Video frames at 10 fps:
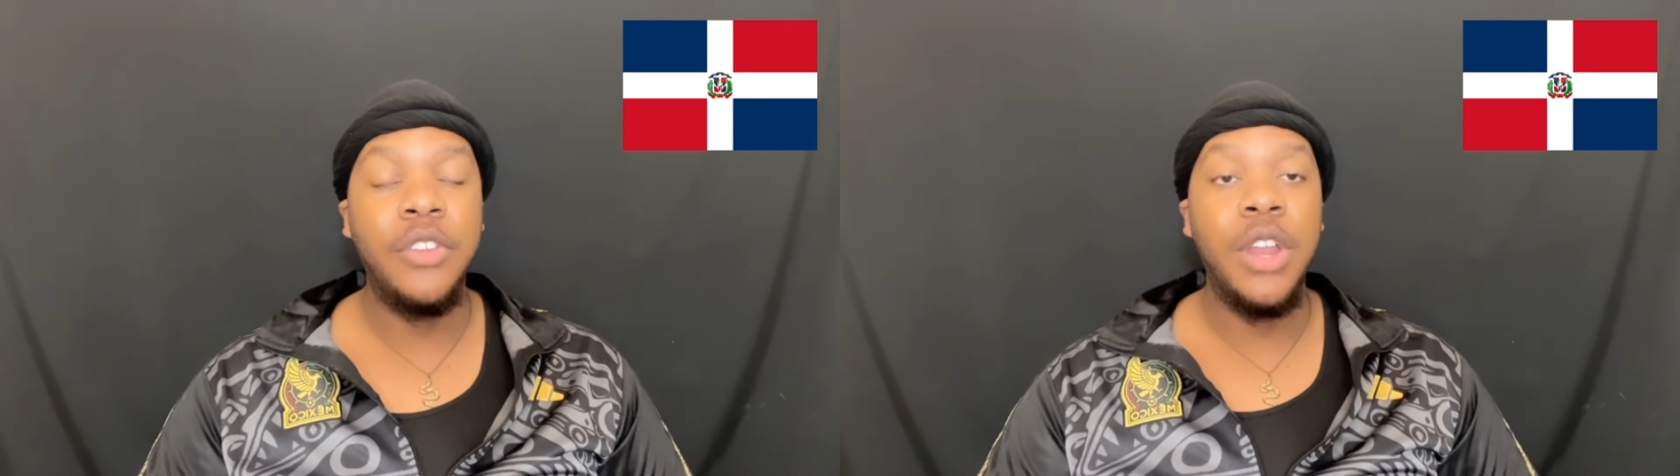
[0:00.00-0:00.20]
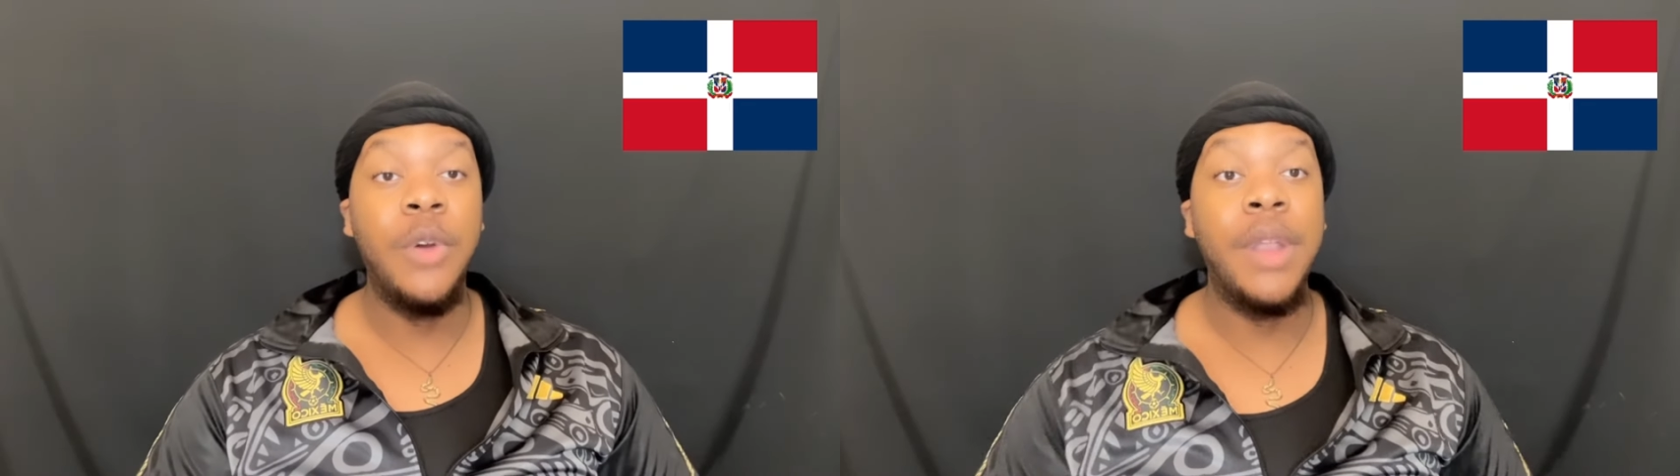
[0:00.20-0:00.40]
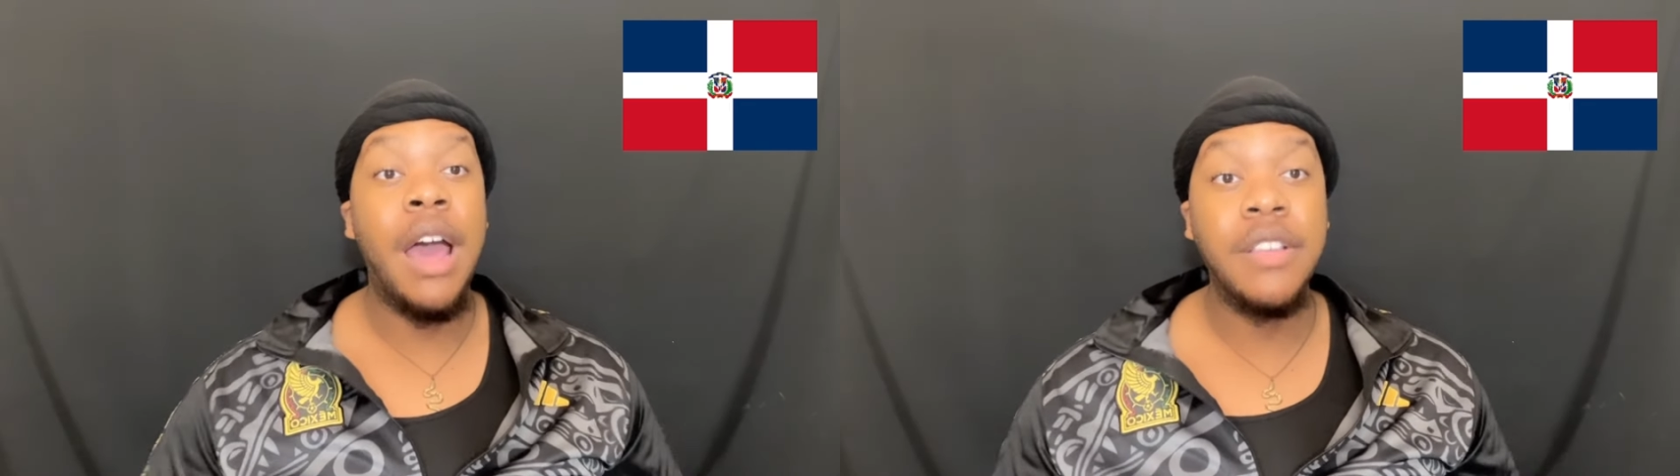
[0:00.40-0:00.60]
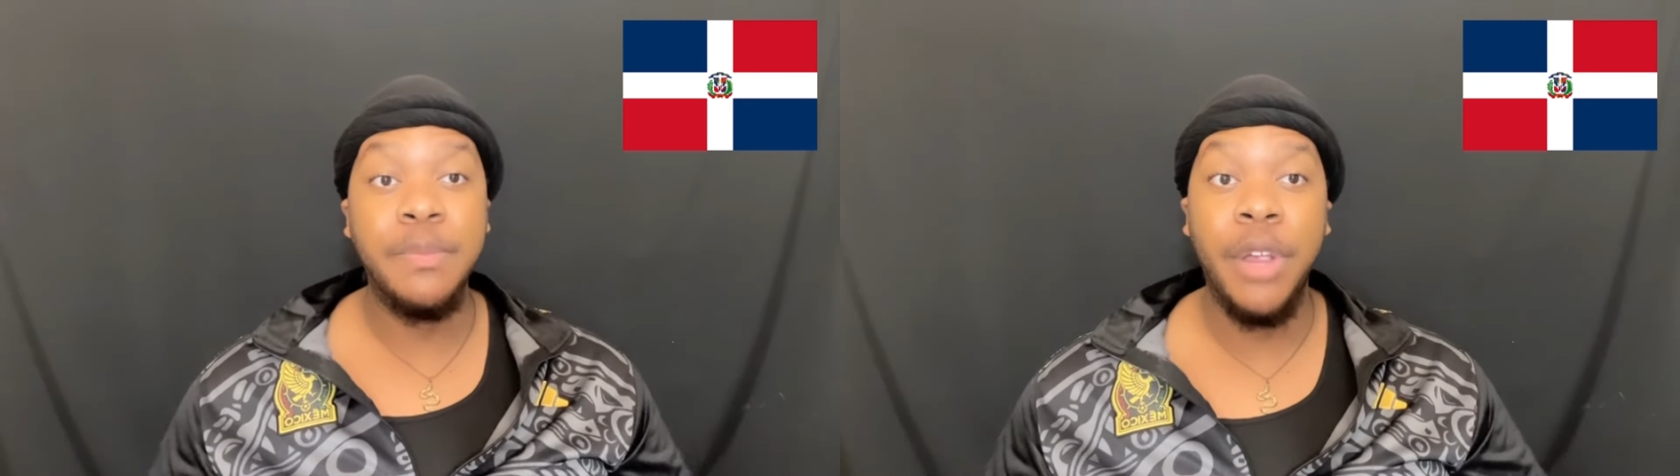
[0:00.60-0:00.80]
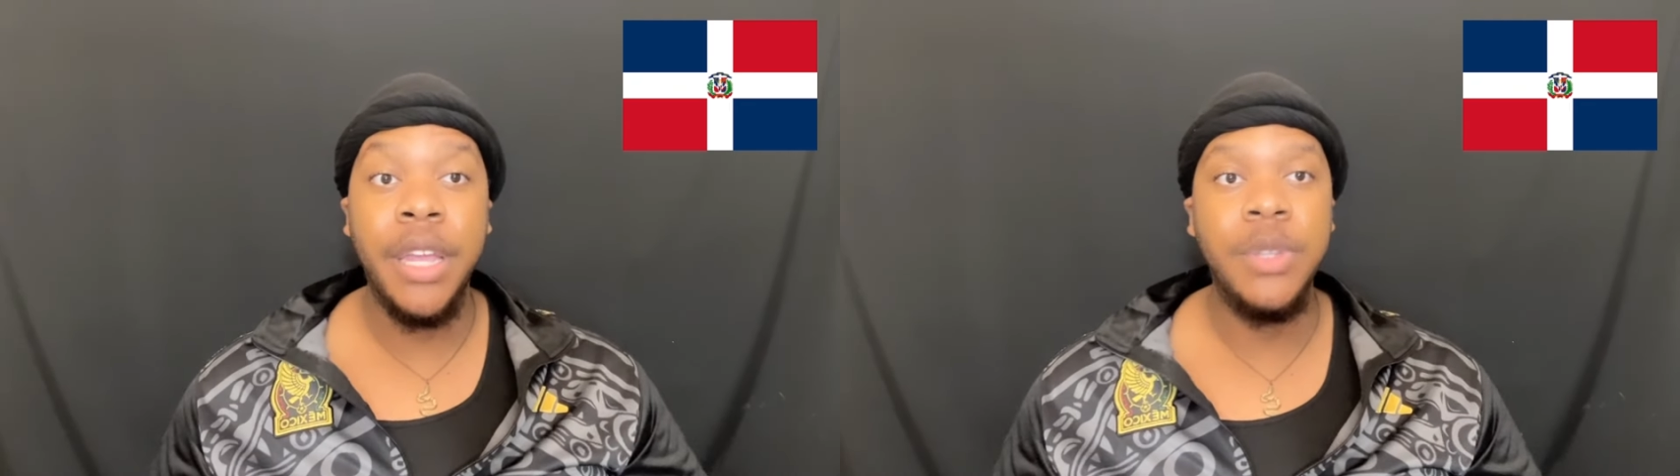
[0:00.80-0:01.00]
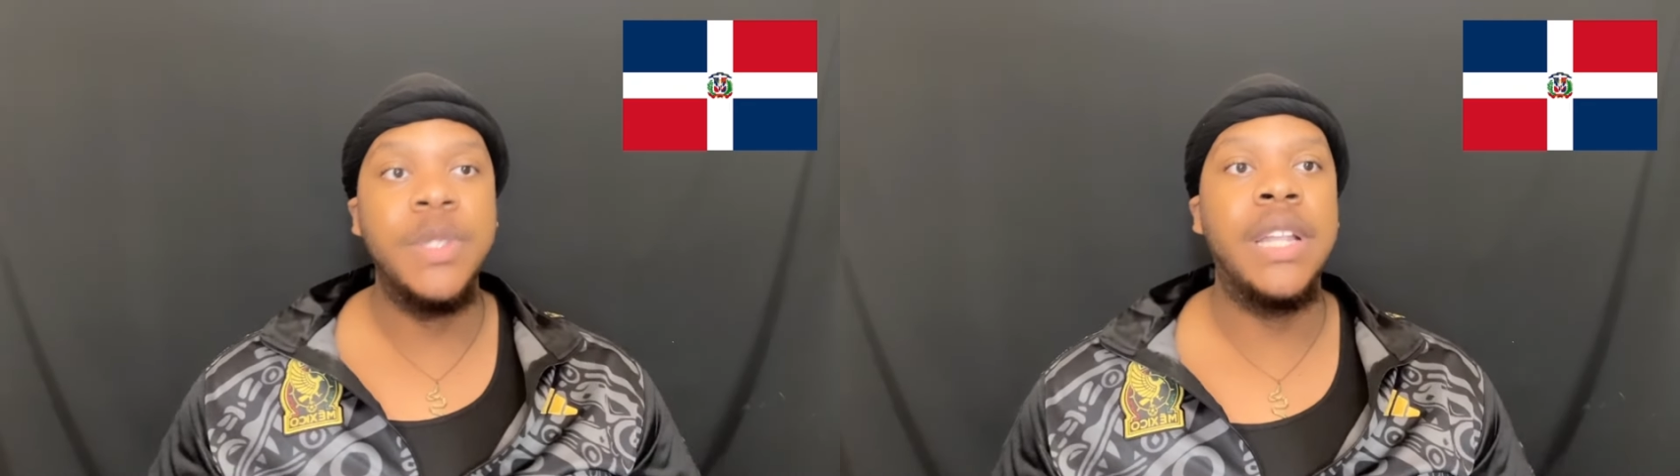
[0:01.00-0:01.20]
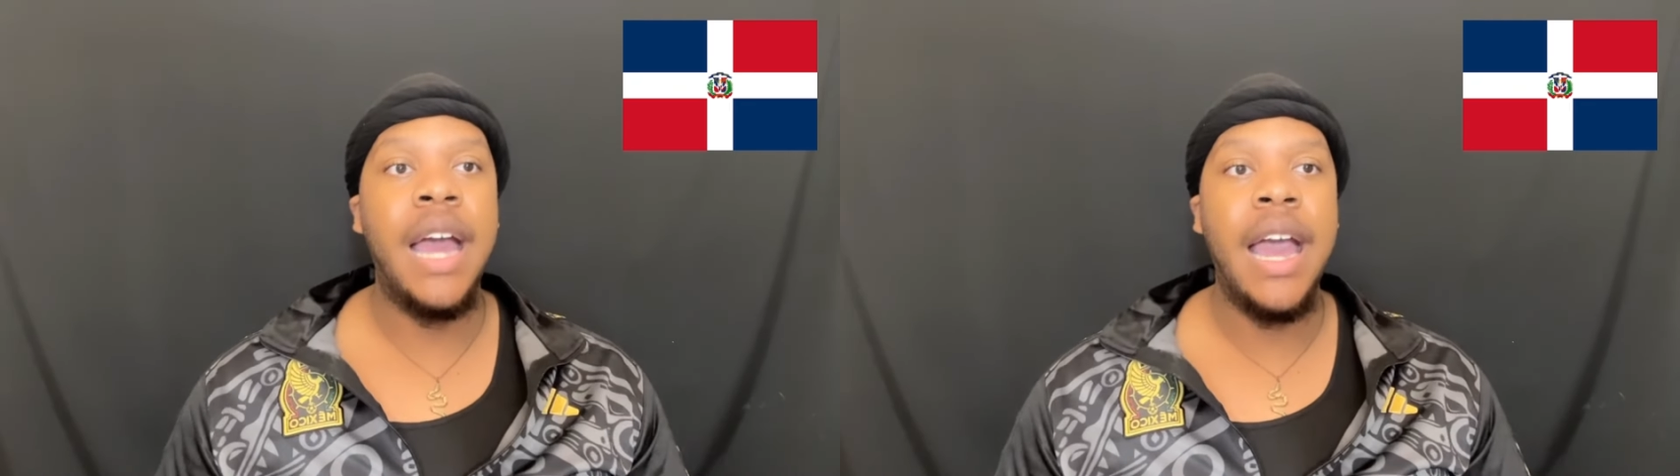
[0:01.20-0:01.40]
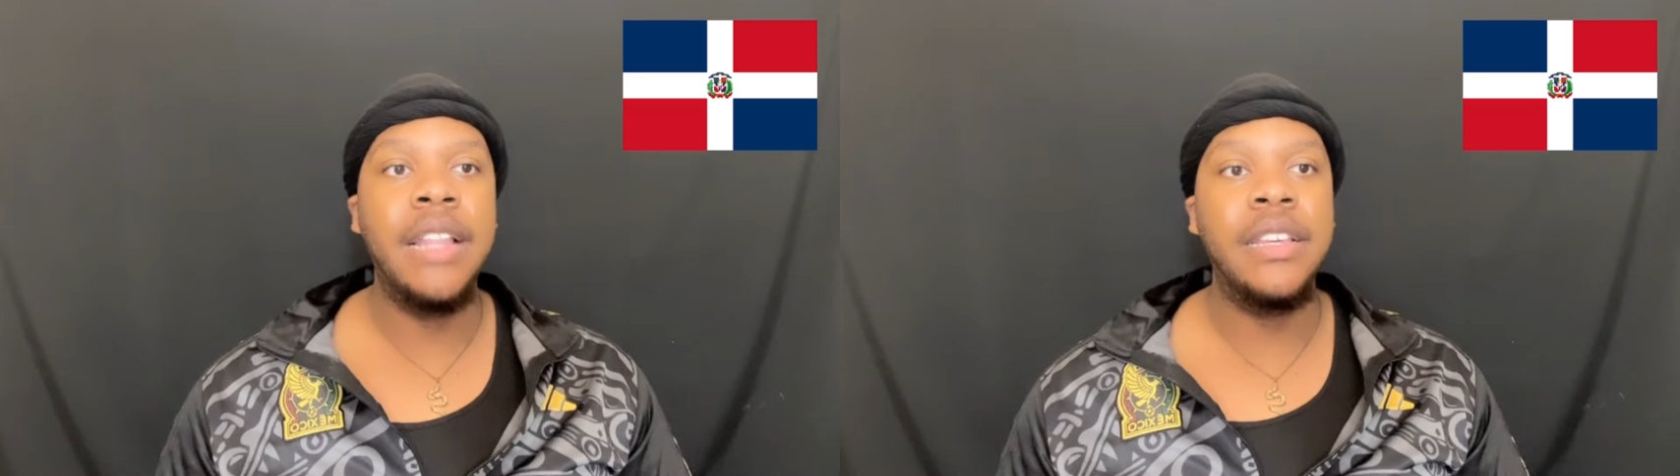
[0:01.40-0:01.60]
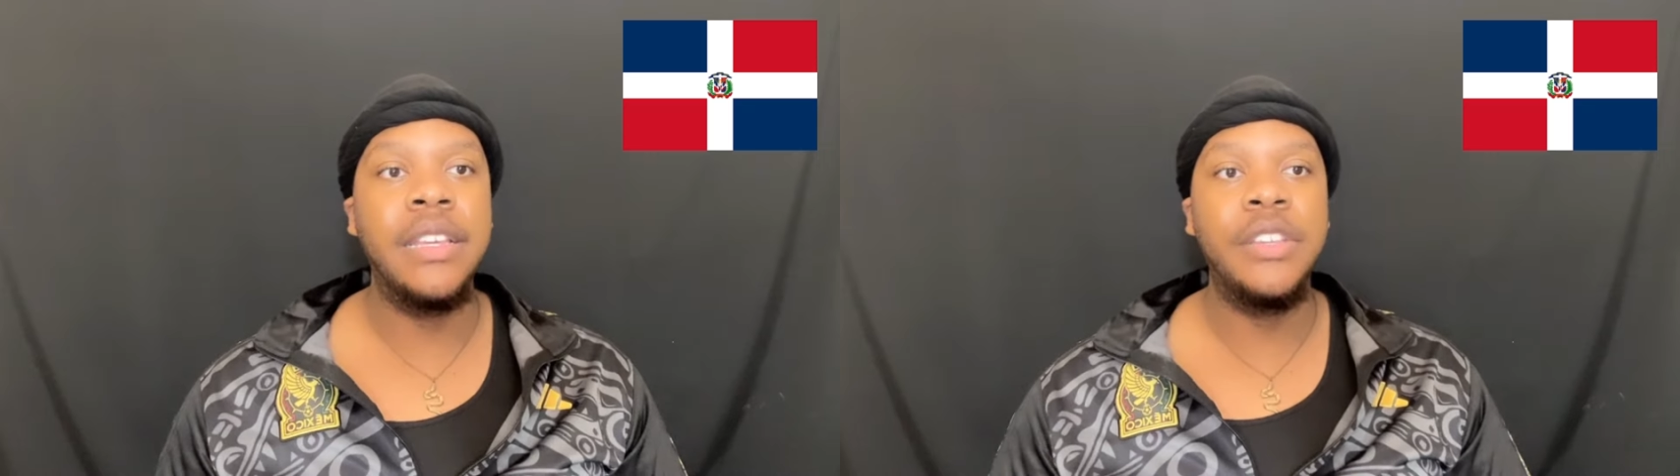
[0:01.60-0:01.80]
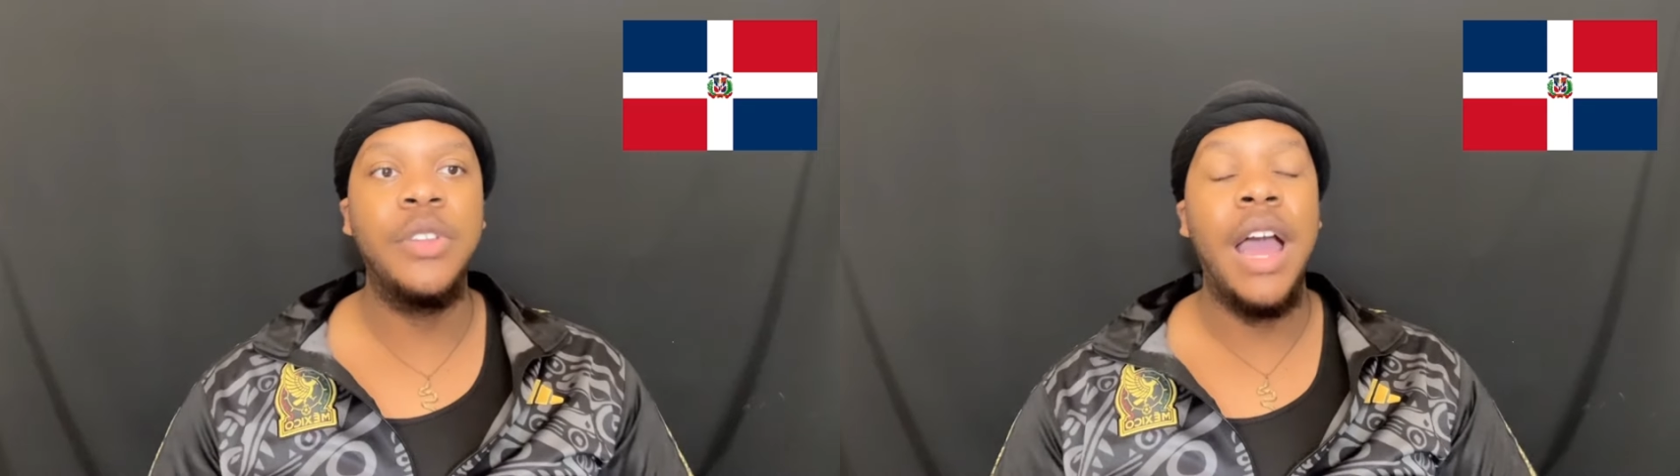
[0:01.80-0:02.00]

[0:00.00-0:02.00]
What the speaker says: you know, when I was brand new to the island,